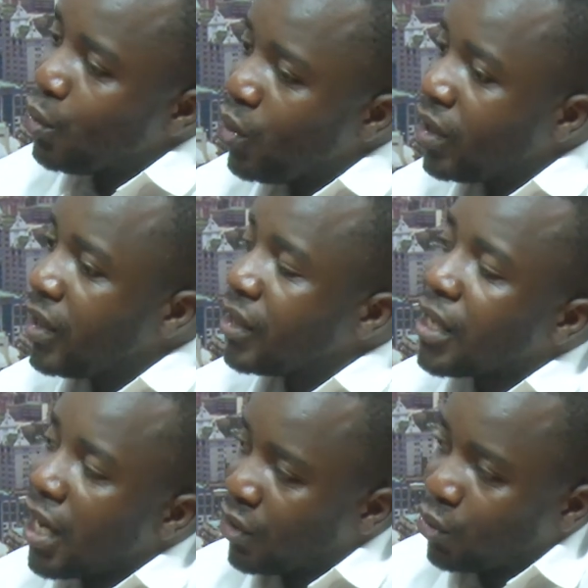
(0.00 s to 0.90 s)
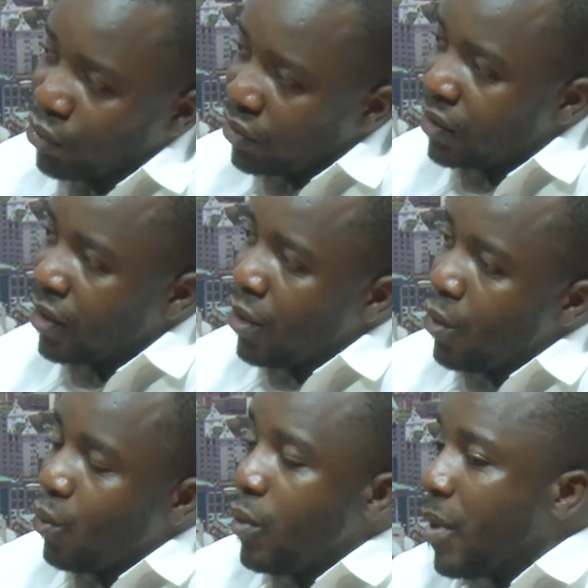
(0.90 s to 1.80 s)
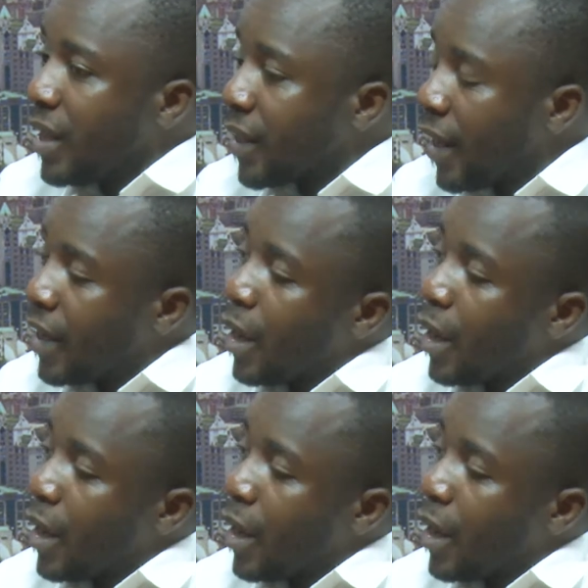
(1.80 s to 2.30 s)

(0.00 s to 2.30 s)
doing these actions, we might end